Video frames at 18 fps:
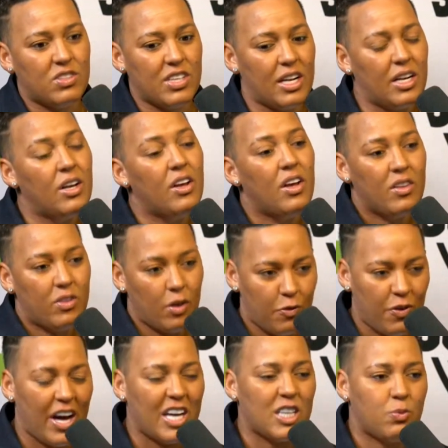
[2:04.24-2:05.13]
then the
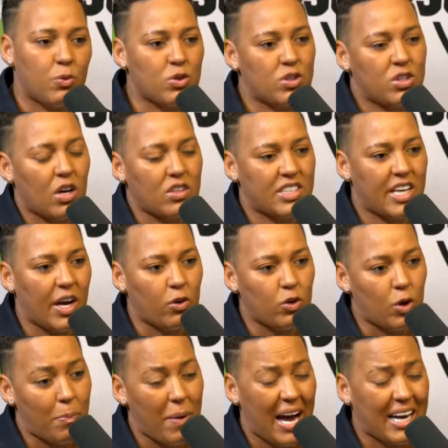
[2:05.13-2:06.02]
fans will start to get on
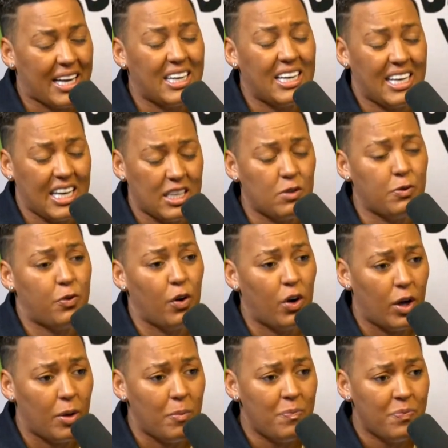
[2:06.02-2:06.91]
your back. And against
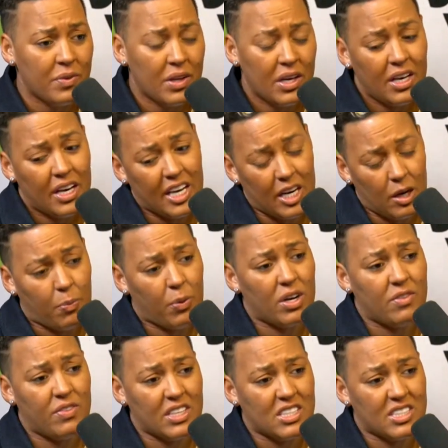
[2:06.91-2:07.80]
Fulham, in the
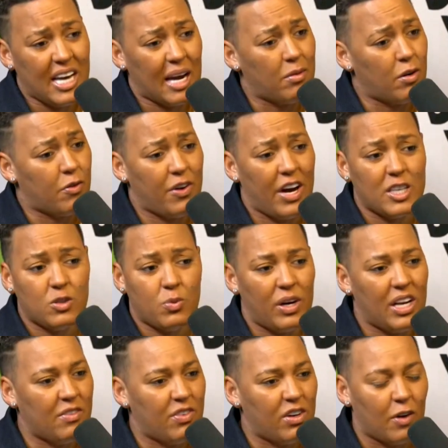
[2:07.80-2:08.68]
previous game, the fans were
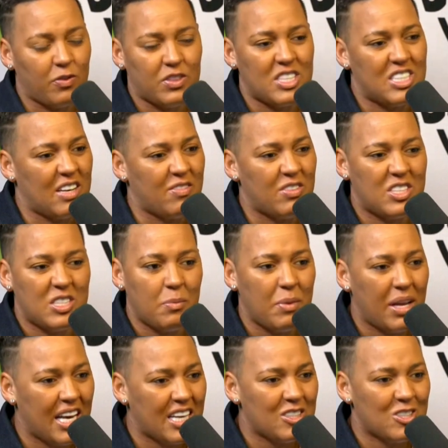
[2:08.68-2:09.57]
leaving after 70
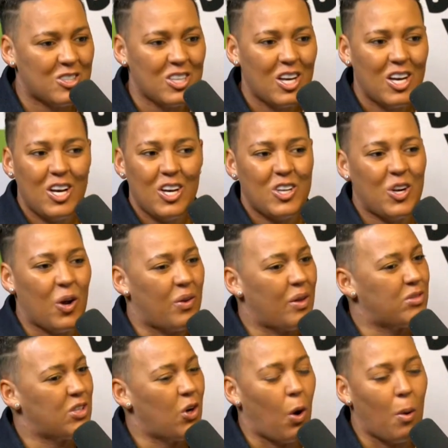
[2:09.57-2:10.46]
minutes. There
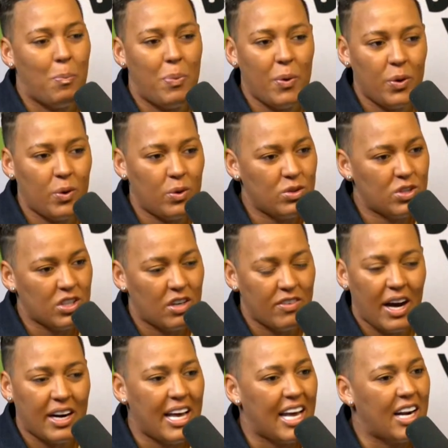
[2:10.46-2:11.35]
was a lot of boos
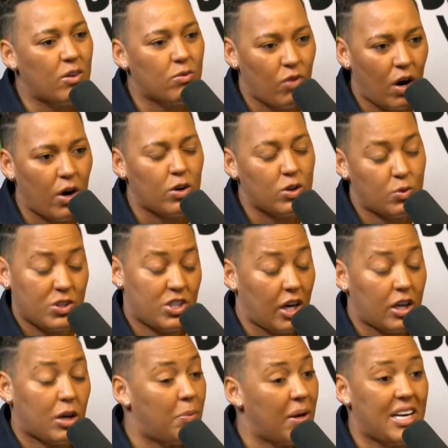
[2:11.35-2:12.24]
around Ellen Road, which
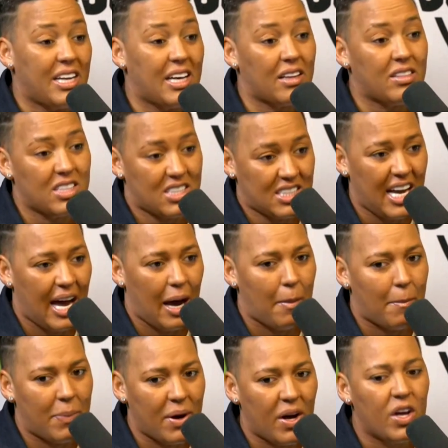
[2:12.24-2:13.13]
I completely
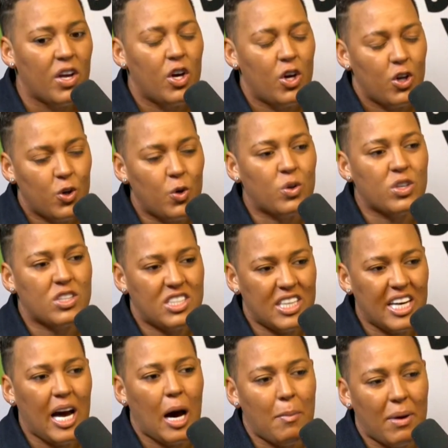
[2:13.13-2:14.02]
understand. But you could
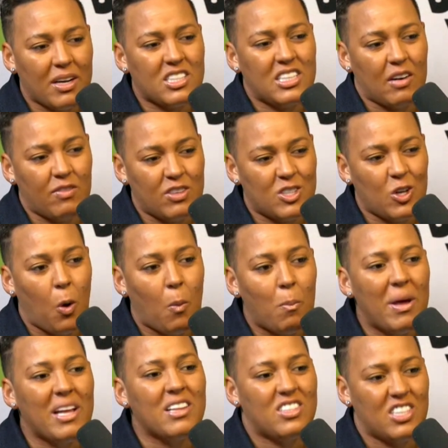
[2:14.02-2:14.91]
see how much that result
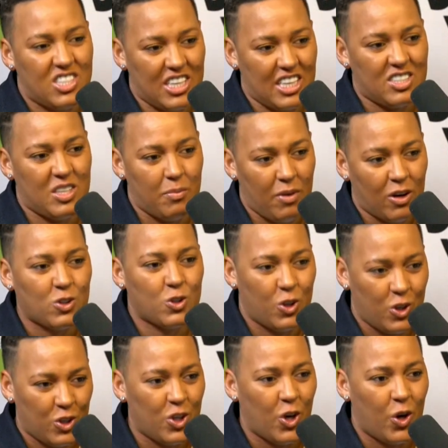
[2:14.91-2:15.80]
meant to Jesse Marsch,
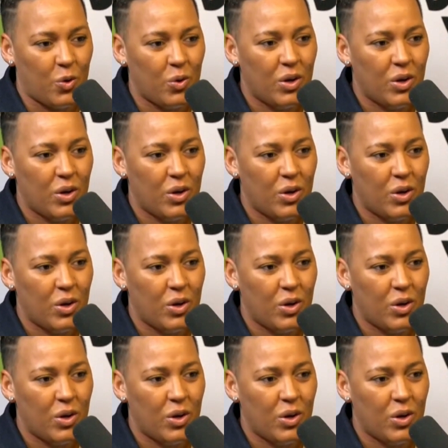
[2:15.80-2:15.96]
couldn't you?